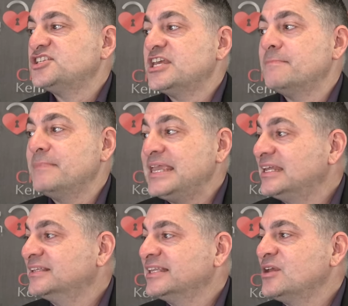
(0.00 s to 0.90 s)
she
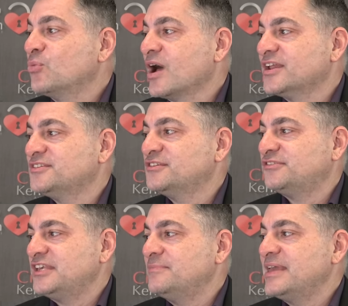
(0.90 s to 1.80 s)
immediately wanted to
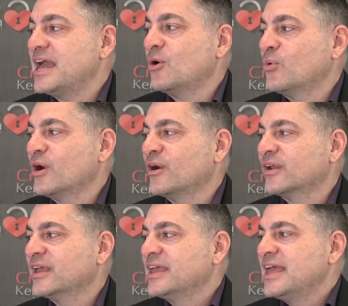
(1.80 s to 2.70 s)
see me at
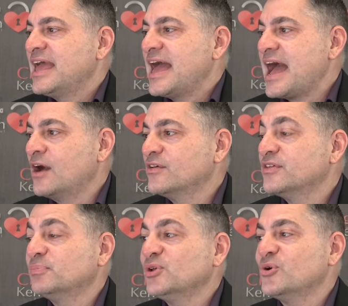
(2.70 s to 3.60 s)
work out of
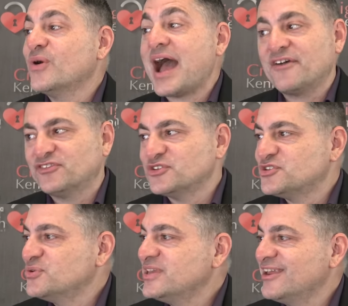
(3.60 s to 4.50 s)
the blue after
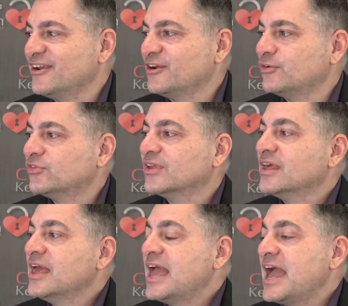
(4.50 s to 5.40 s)
two years
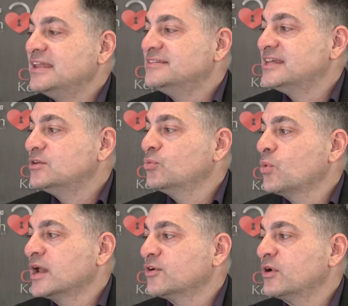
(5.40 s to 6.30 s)
and didn't
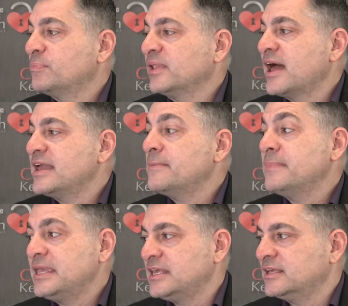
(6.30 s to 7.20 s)
want to reply
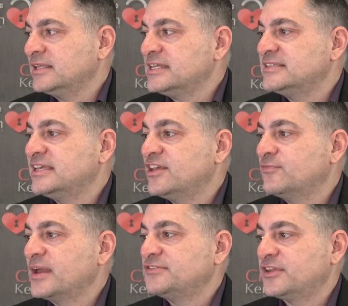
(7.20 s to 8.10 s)
immediately to give
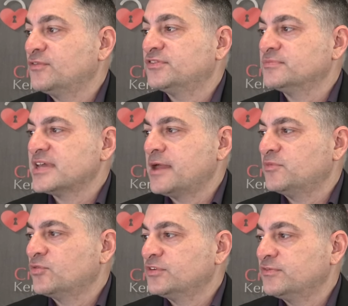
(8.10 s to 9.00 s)
myself some time
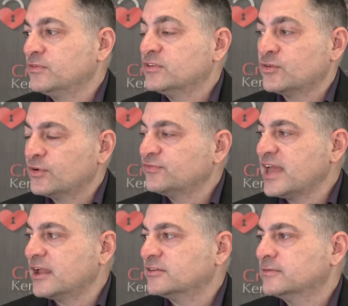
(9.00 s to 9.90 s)
to, to
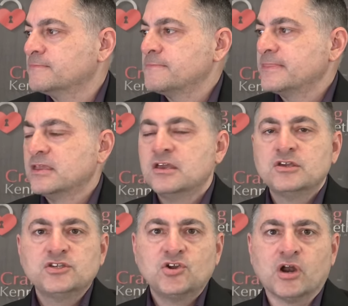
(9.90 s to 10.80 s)
reflect.
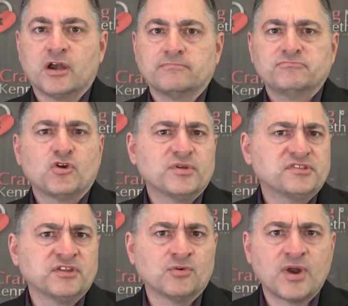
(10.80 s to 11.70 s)
Sure, no
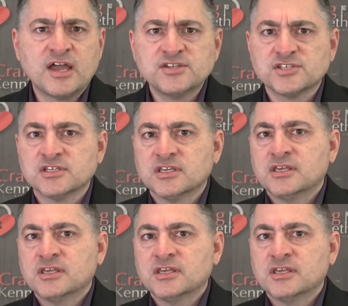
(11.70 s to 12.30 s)
reason to rush.